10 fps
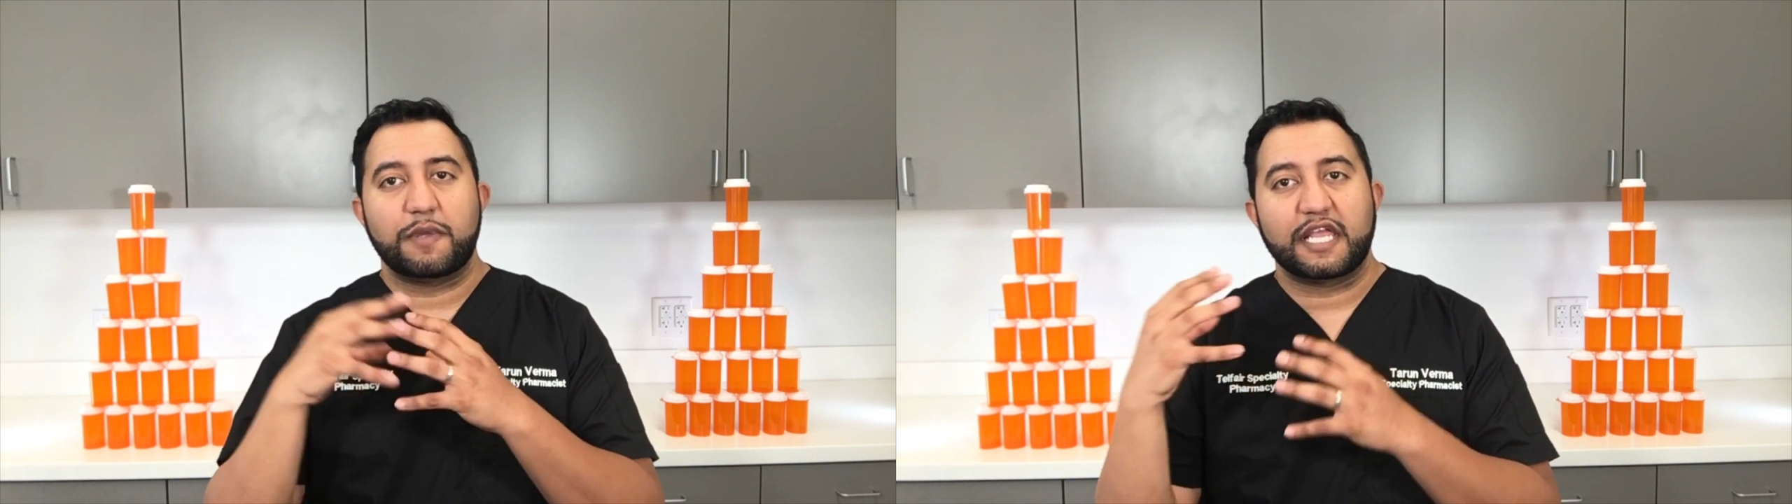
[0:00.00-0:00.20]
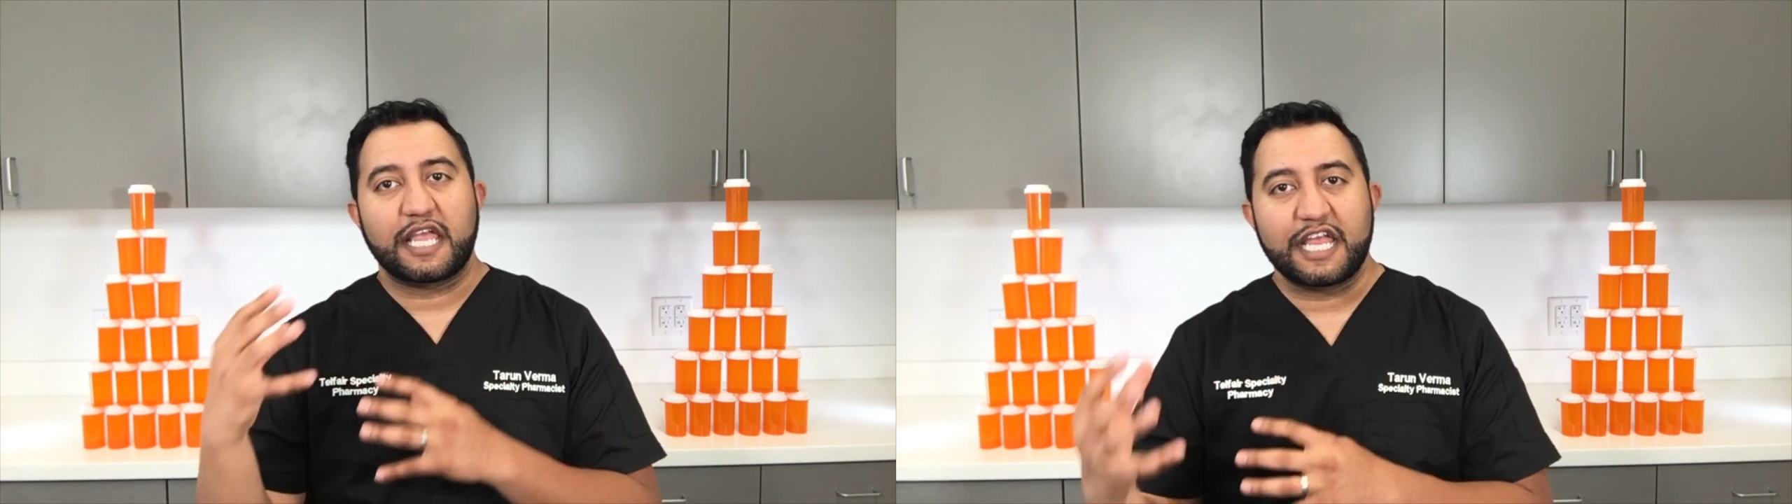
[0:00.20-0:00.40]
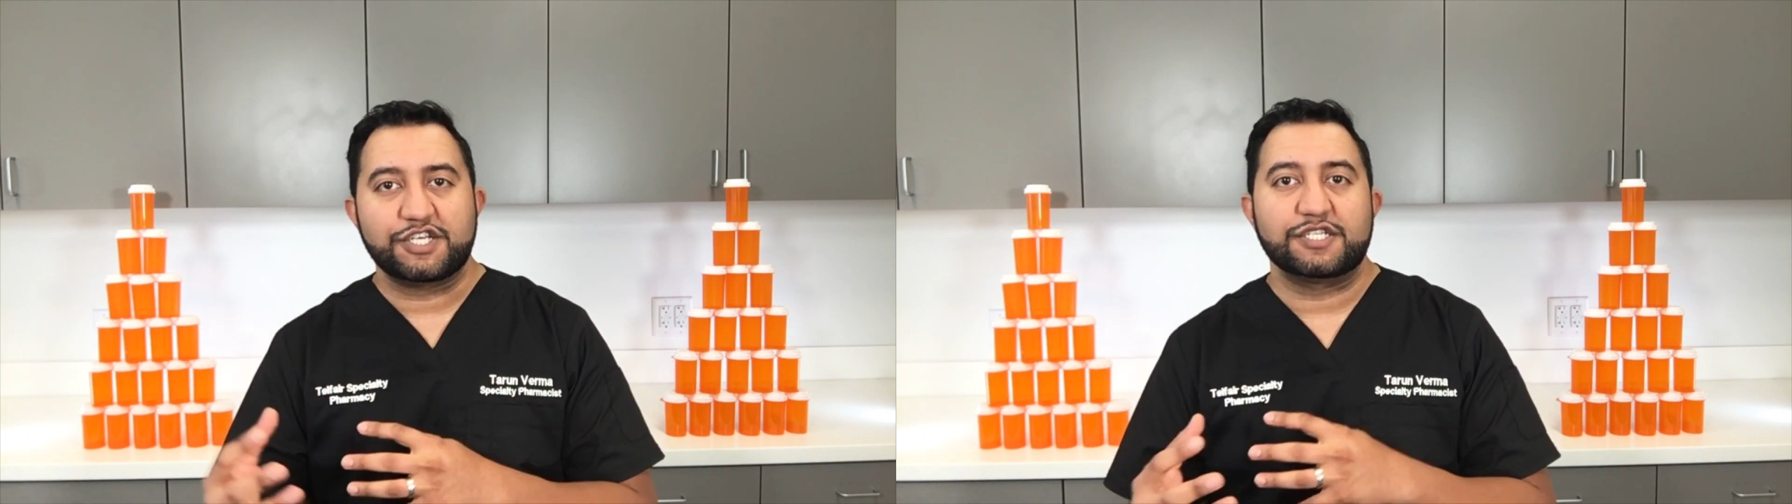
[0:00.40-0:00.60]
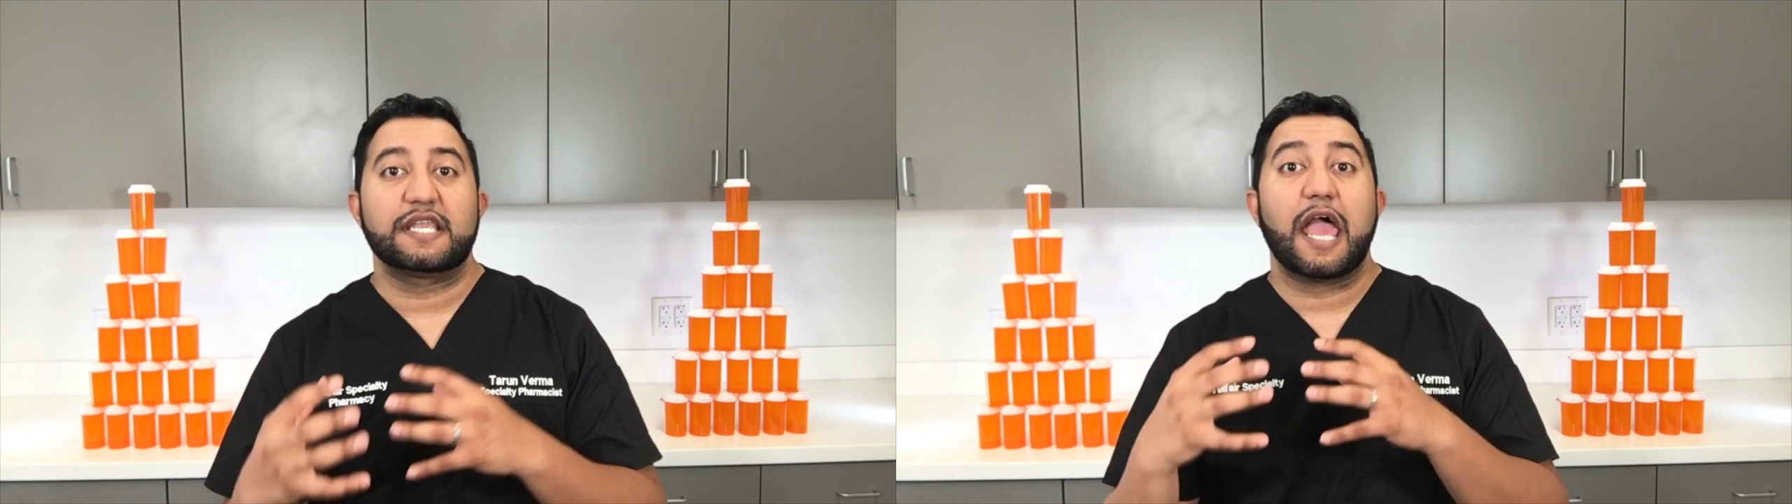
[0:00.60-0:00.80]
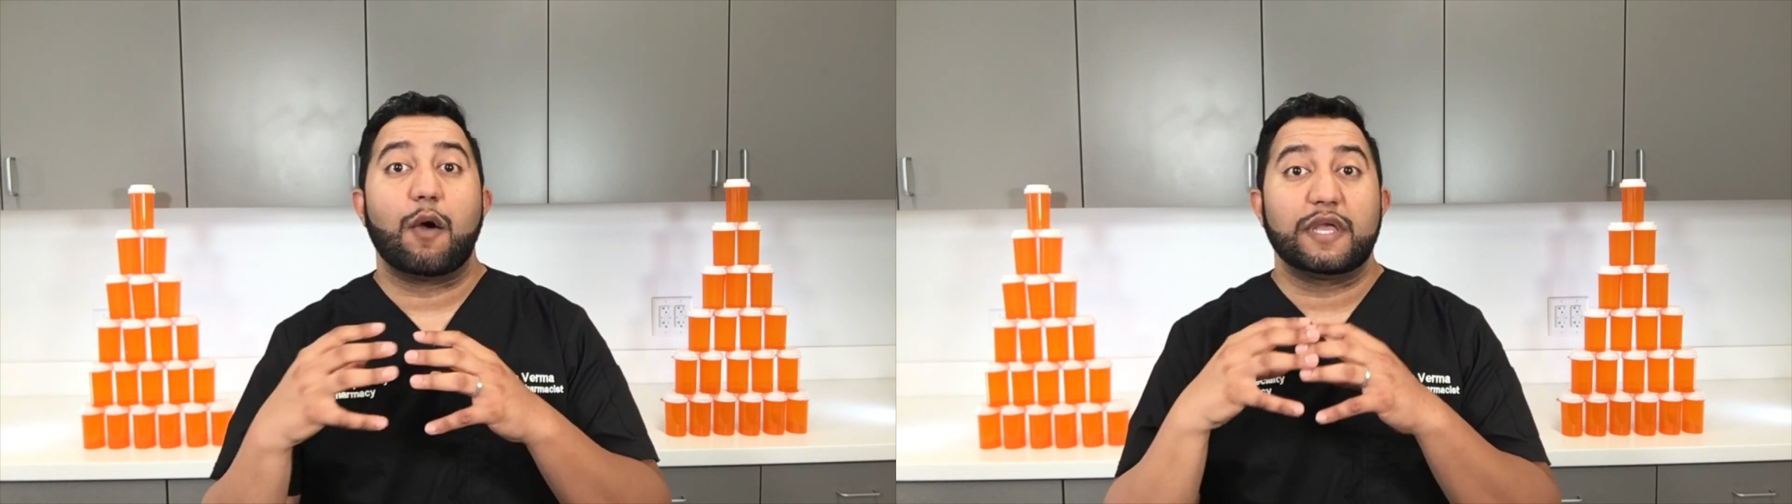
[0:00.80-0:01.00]
medications
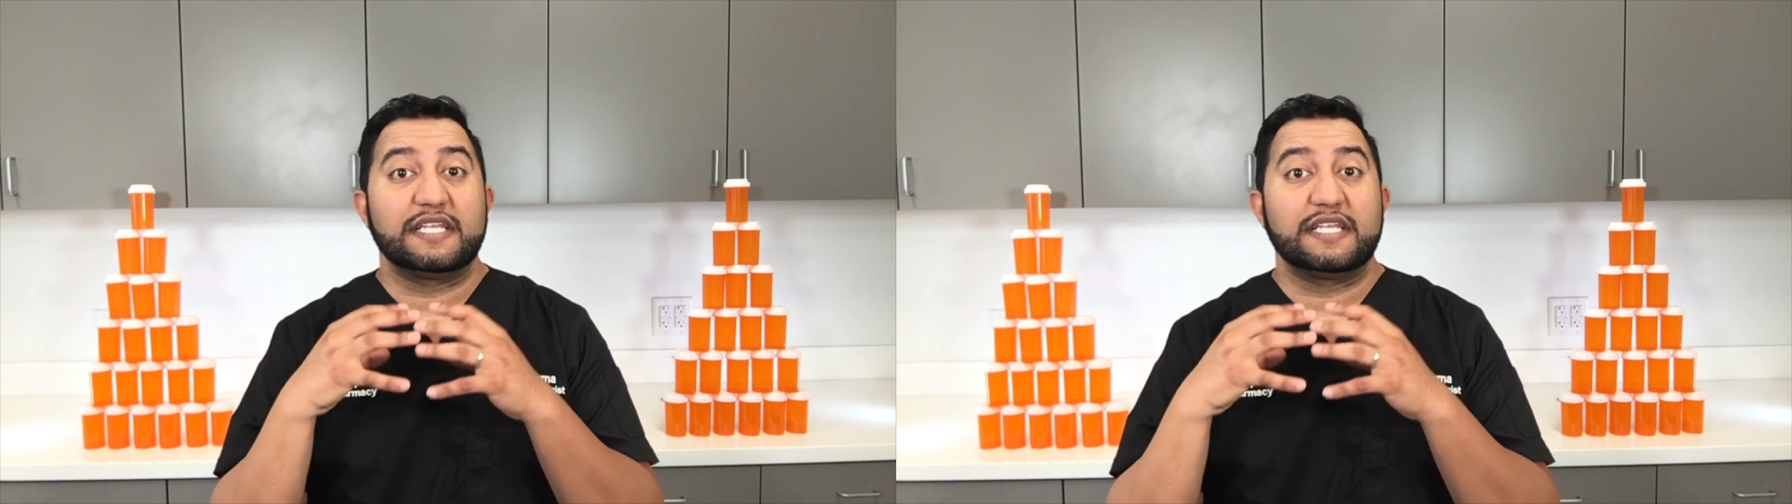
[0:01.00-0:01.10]
and how we